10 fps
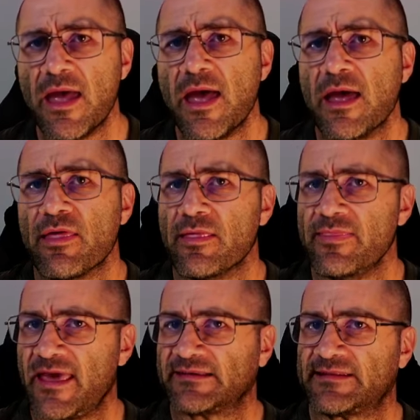
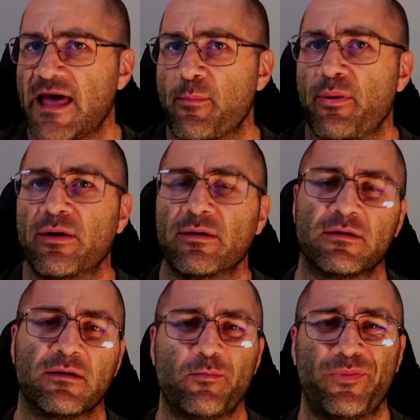Next up,
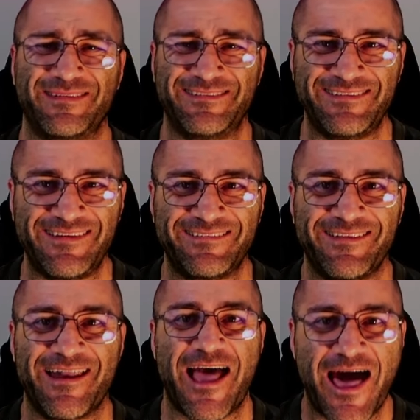persistent
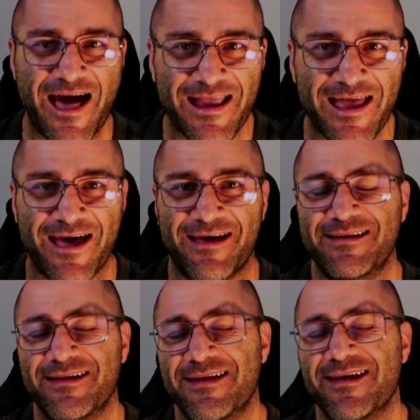hunger.
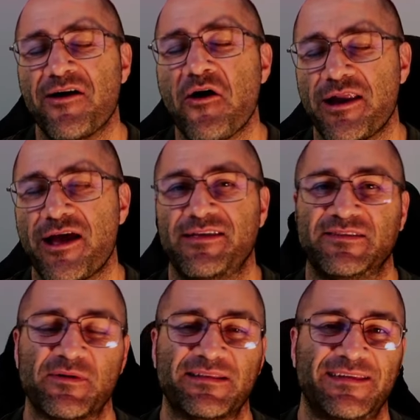I know this one
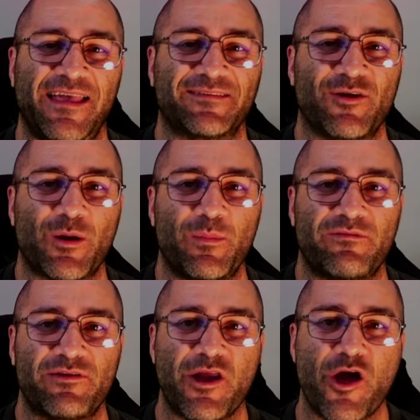sounds like a bit of a
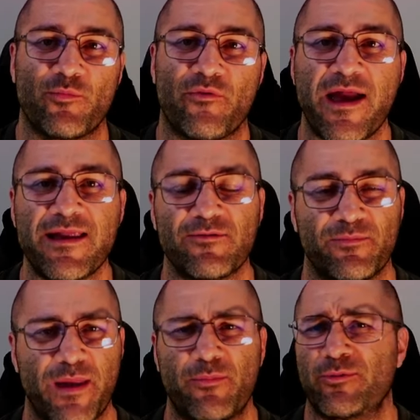no-brainer and people
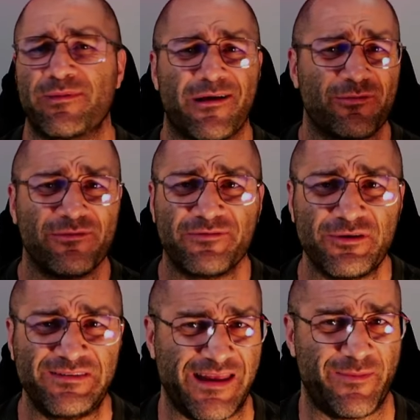will be like, well, of course you're going
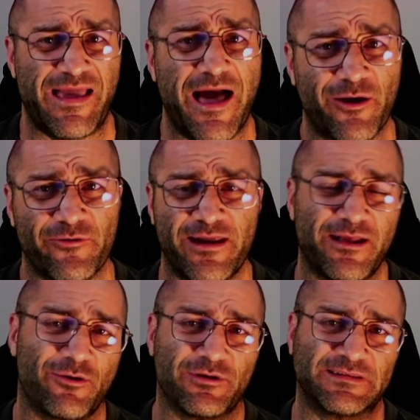to be hungry in a
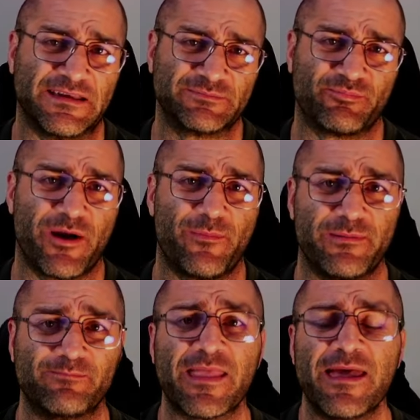contest prep and
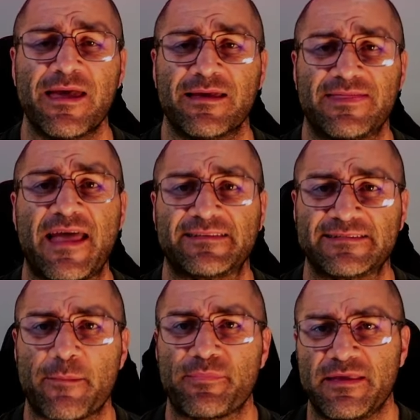that's
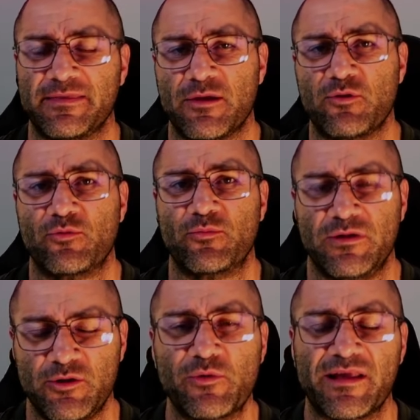something that you would
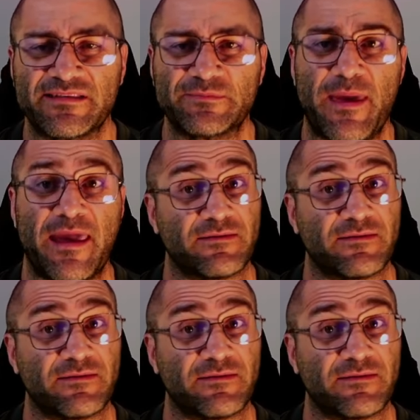expect.